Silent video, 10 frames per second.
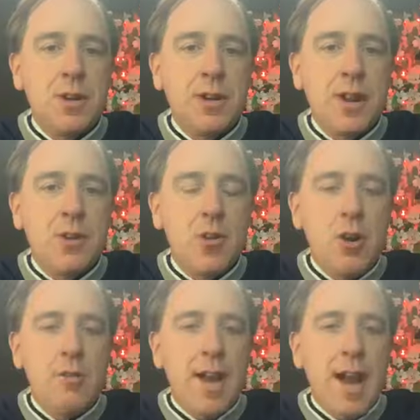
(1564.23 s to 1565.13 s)
you did on
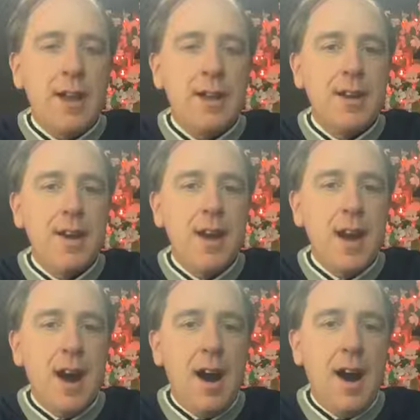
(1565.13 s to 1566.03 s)
your end,
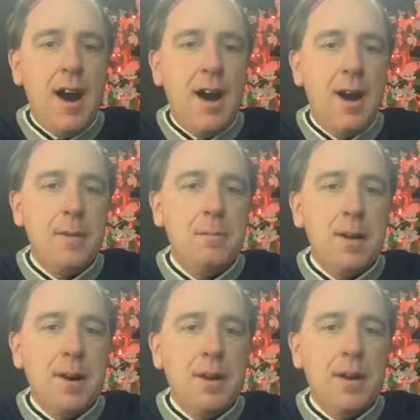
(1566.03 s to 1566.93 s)
uh,
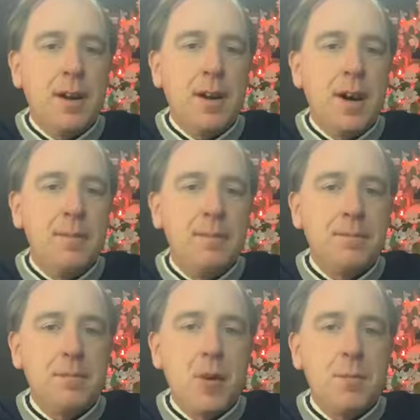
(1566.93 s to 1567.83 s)
but um,
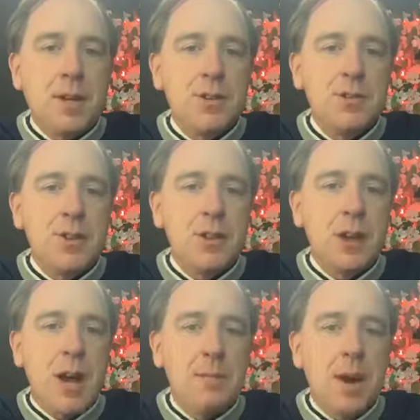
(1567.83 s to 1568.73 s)
well, because you're
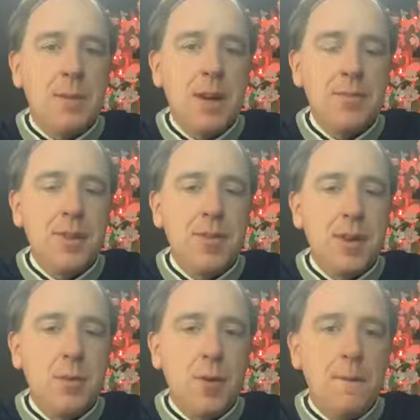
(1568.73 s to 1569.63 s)
not popping up there
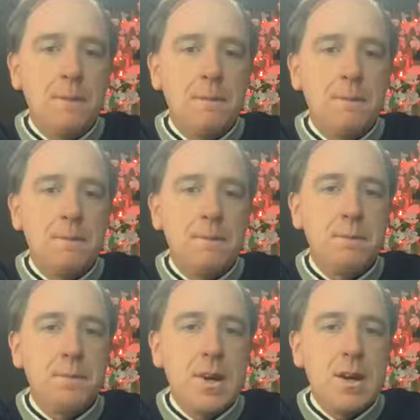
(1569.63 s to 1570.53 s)
anymore.
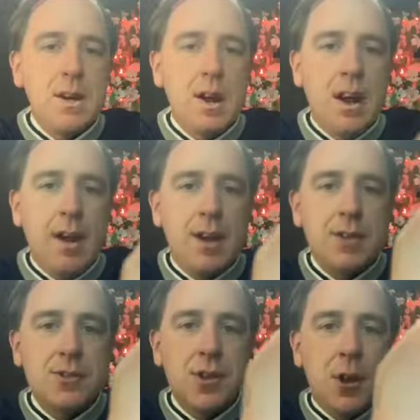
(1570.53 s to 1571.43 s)
All right,
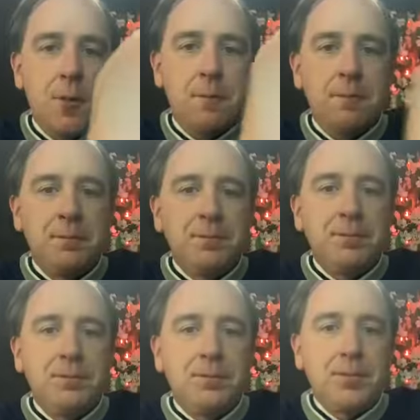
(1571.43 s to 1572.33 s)
so
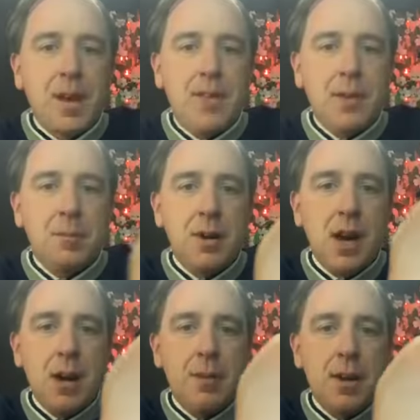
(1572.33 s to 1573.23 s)
I think
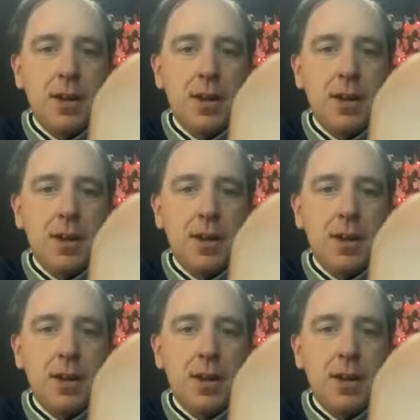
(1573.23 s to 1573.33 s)
Palma